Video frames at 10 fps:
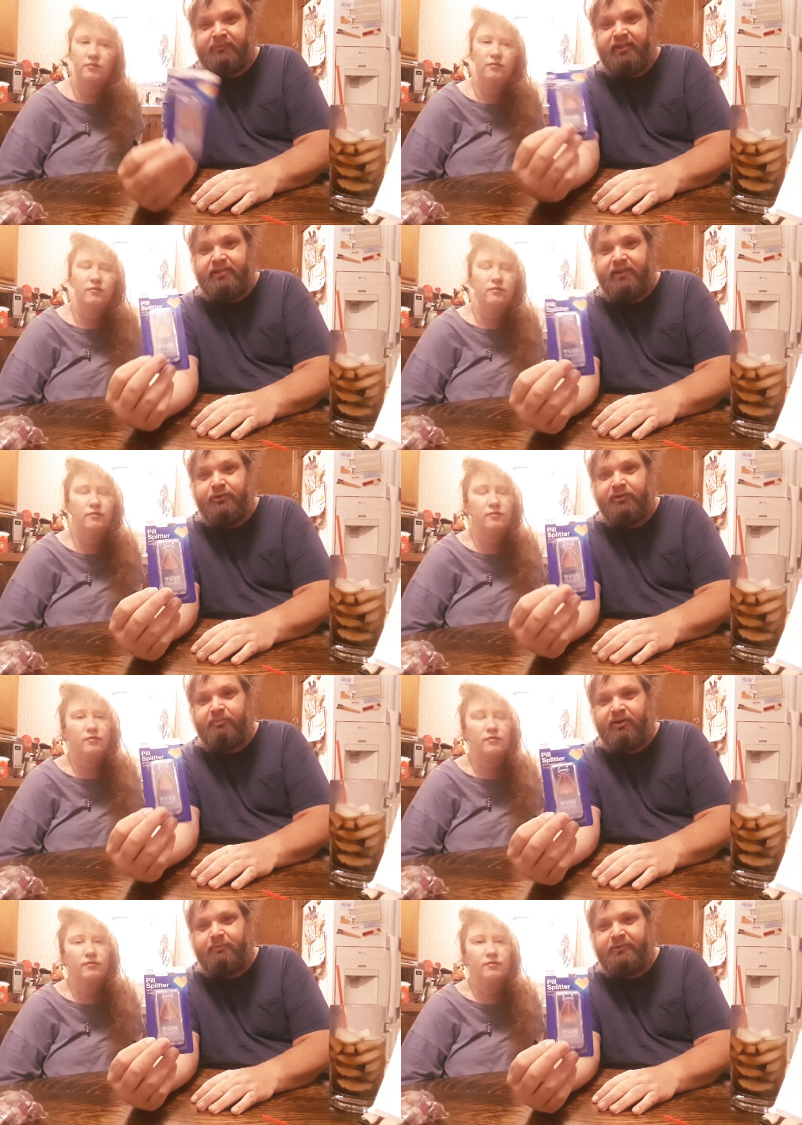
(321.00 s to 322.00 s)
Speaker 1: And the only
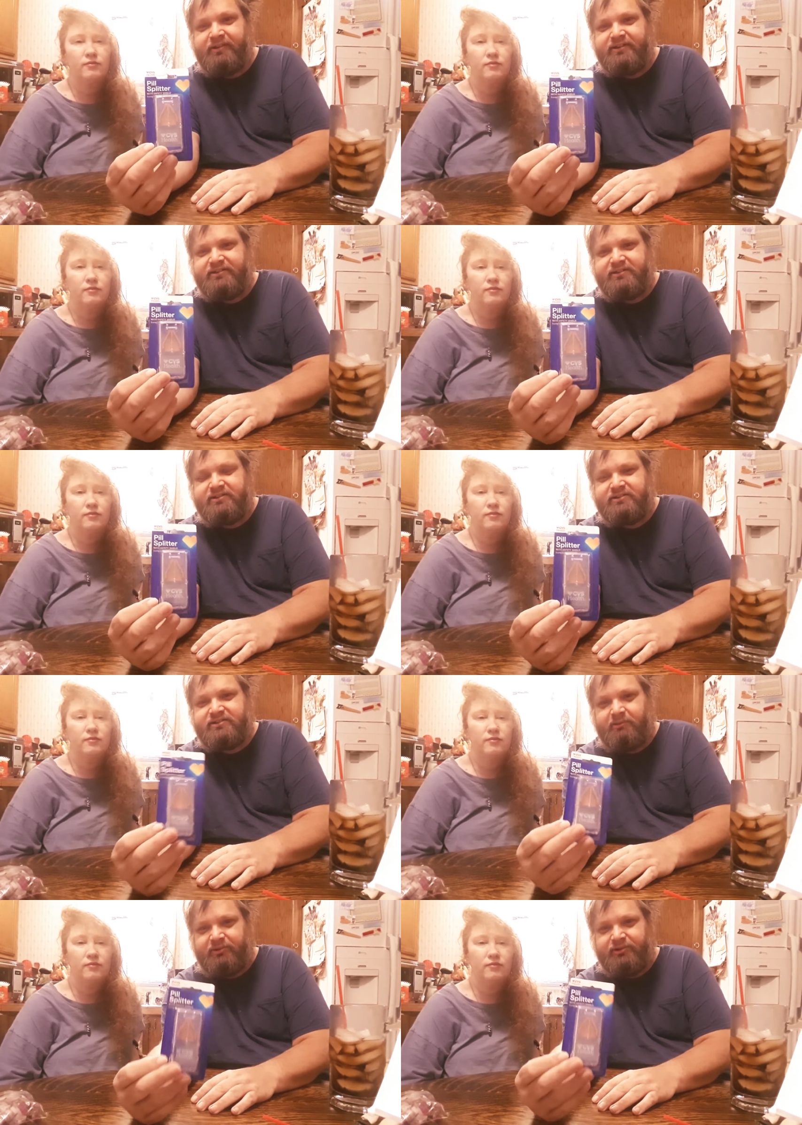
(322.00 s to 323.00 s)
problem with this is
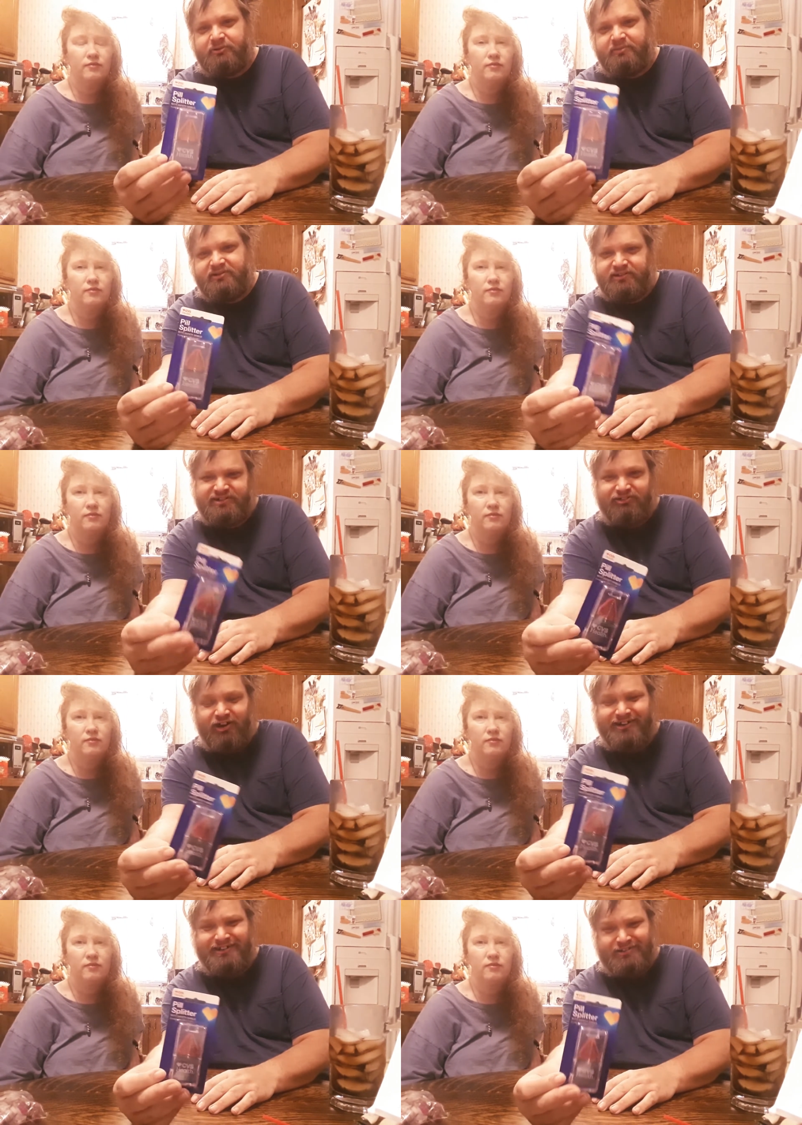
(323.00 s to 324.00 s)
some of those pills
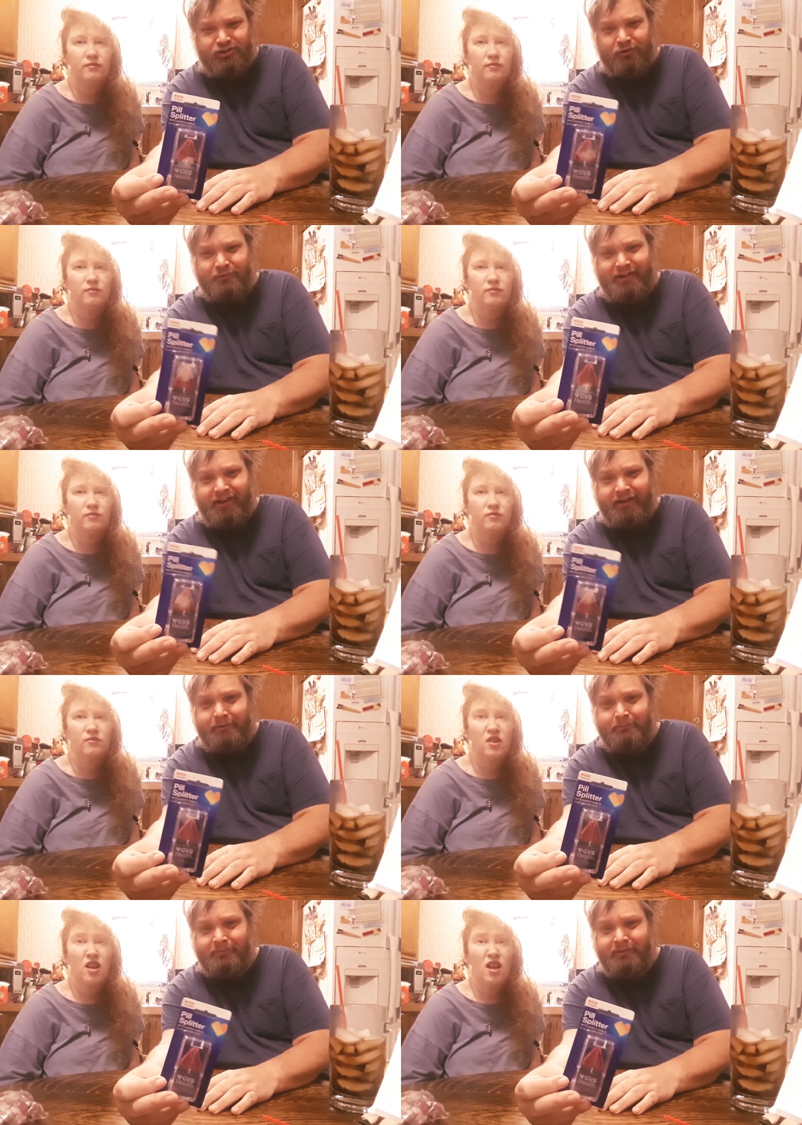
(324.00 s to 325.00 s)
try to dissolve when you eat
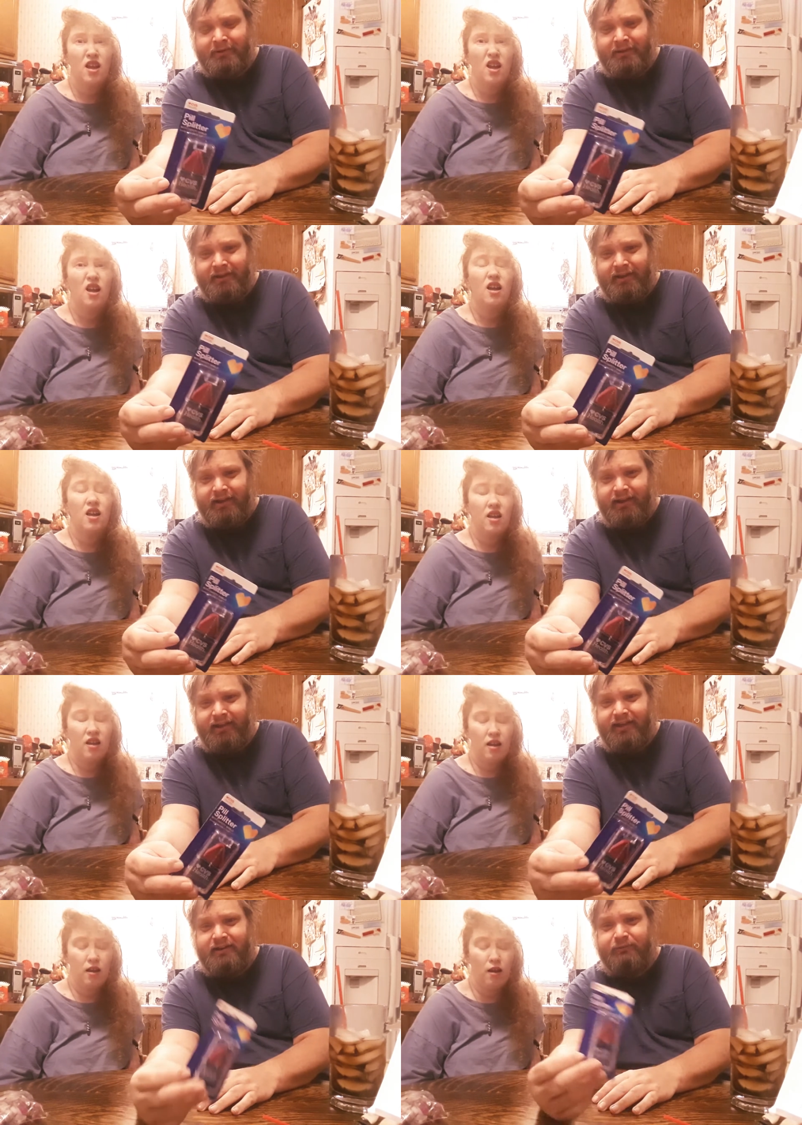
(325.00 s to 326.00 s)
them.
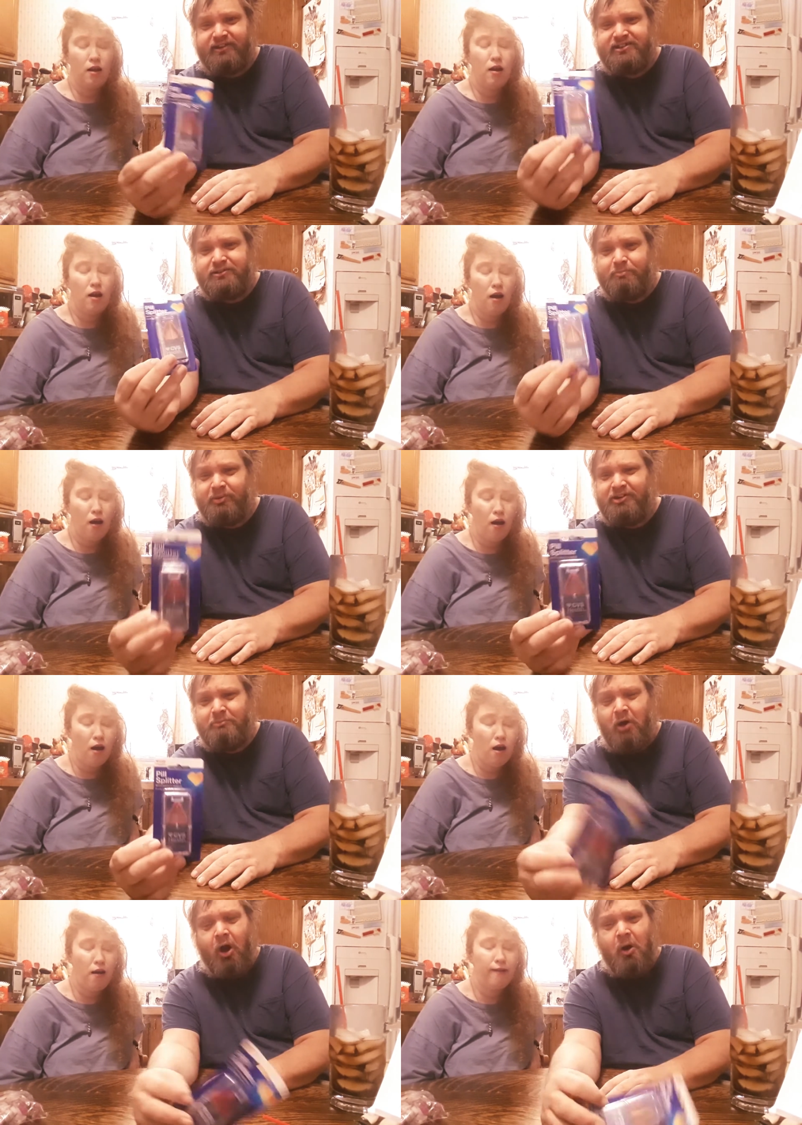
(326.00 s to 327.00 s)
And if you split
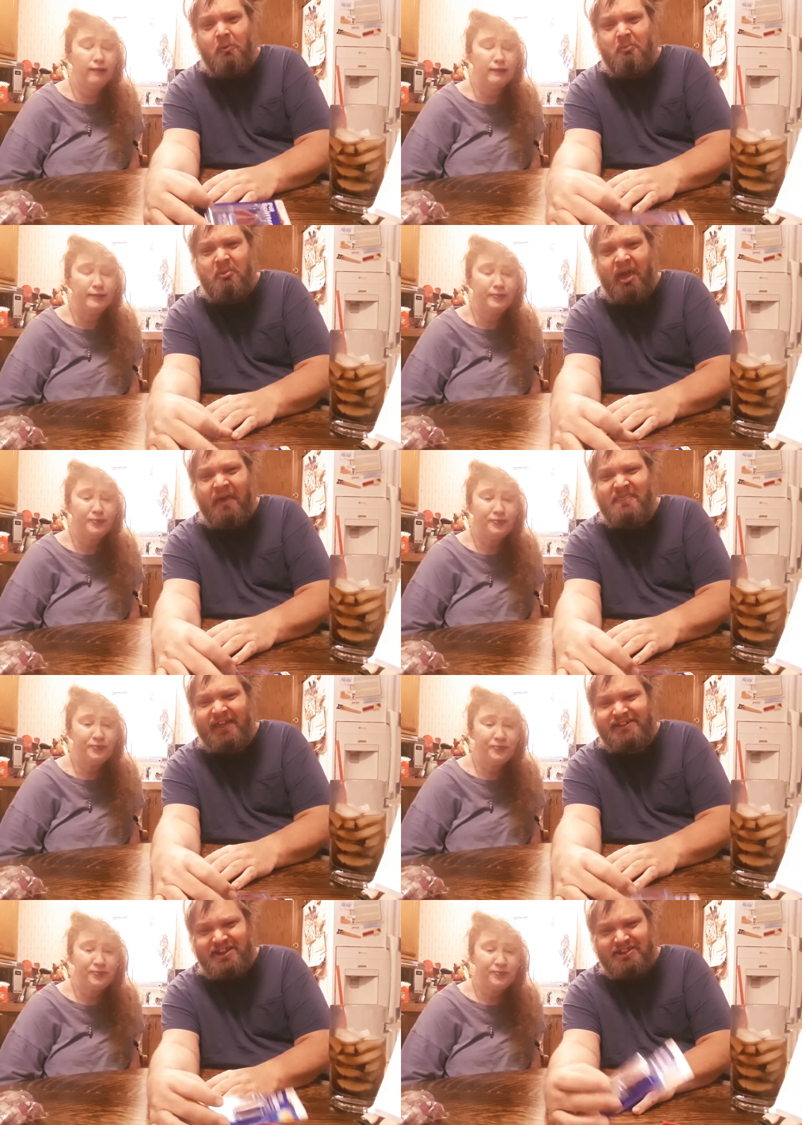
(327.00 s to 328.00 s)
them, oh man,
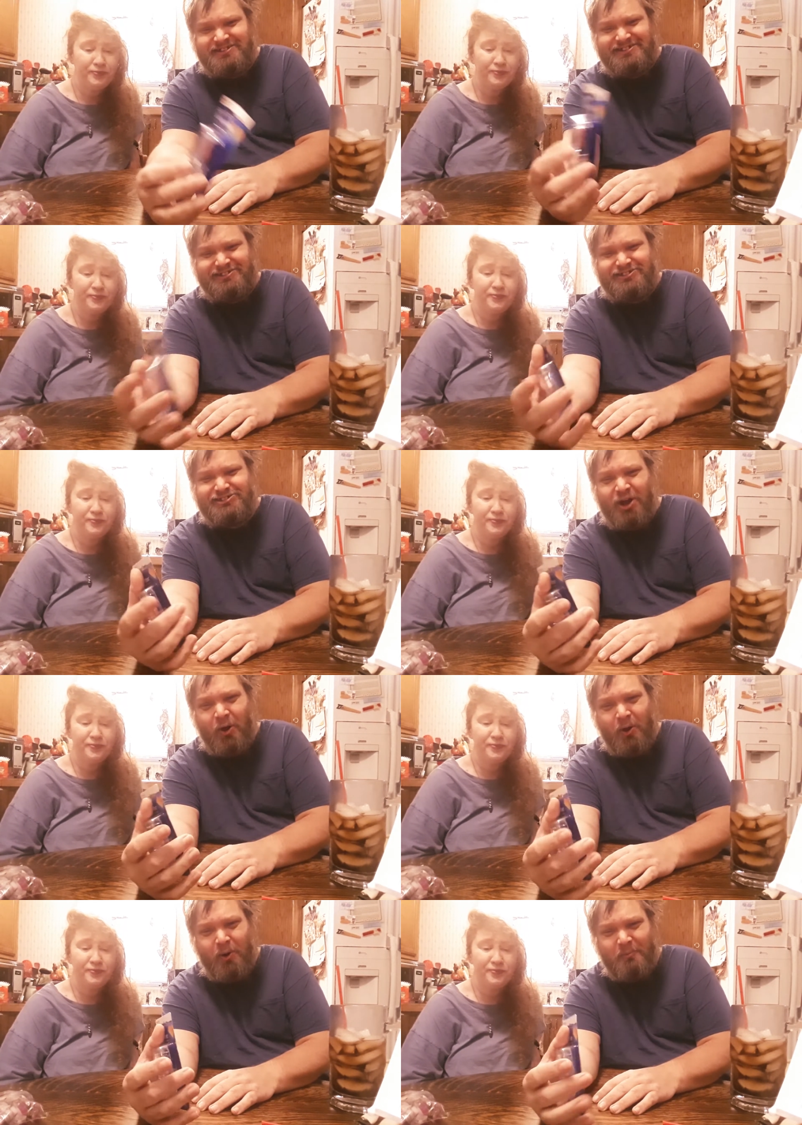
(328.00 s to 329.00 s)
they taste
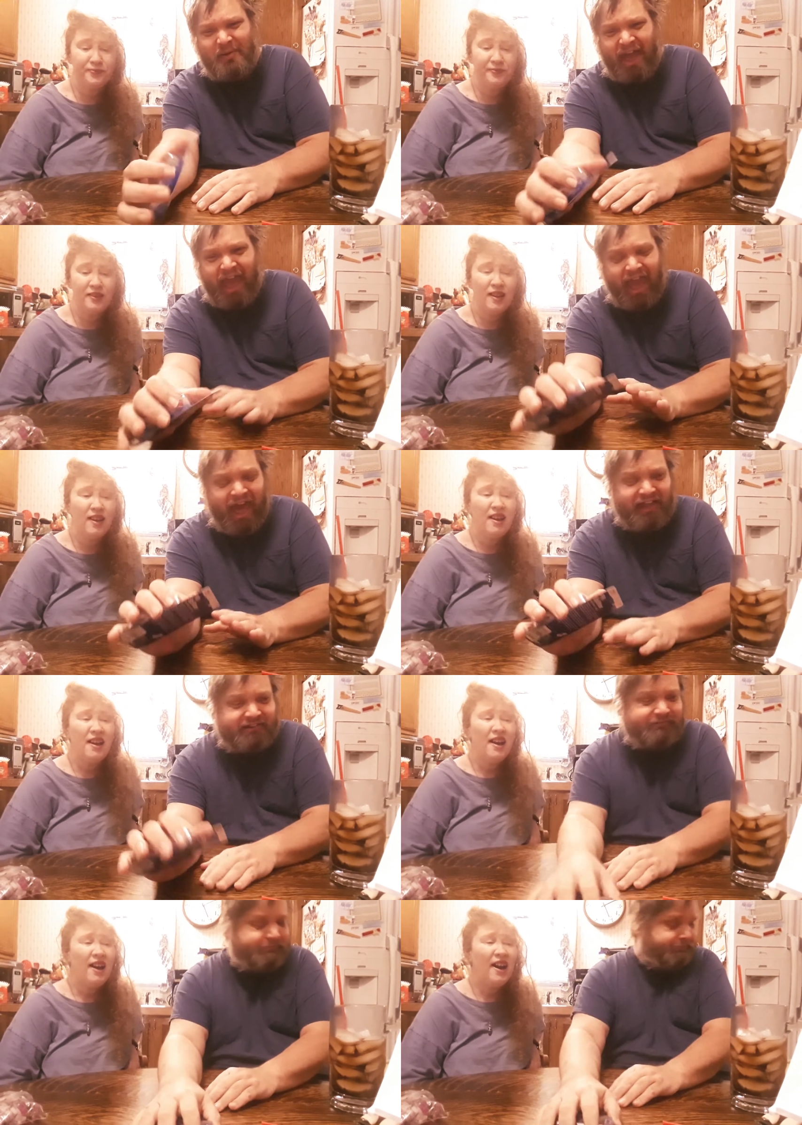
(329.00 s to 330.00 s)
so bad. I